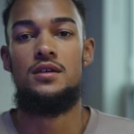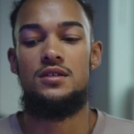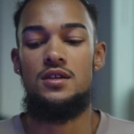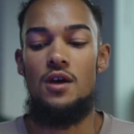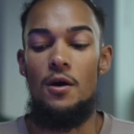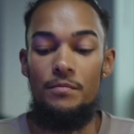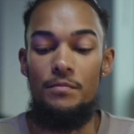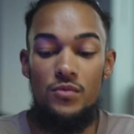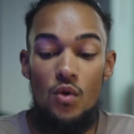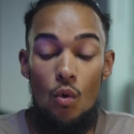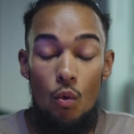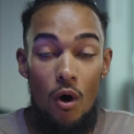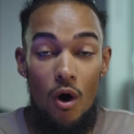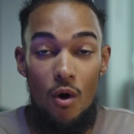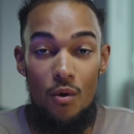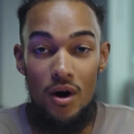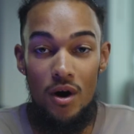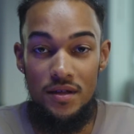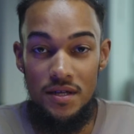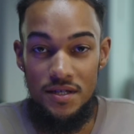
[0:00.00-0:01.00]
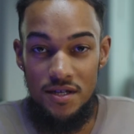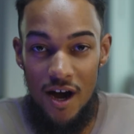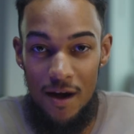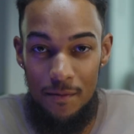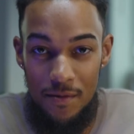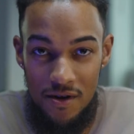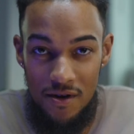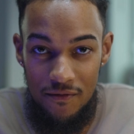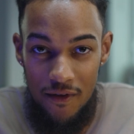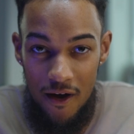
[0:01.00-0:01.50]
So while we're on the
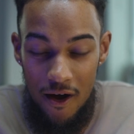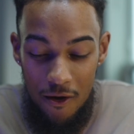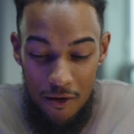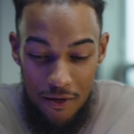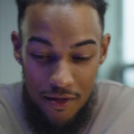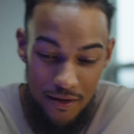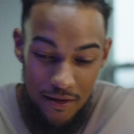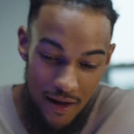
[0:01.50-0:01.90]
topic of health,